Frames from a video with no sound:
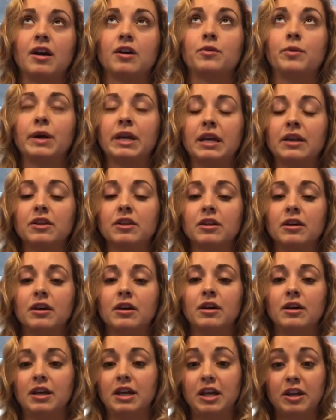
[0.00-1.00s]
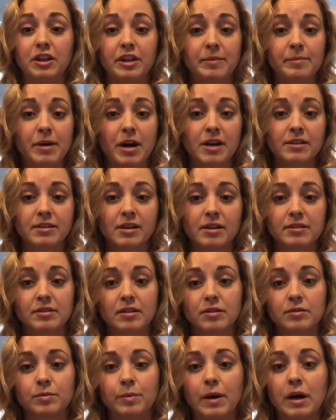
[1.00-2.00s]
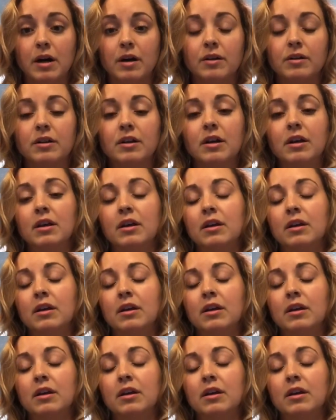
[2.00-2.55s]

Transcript: quicken the healing process as well.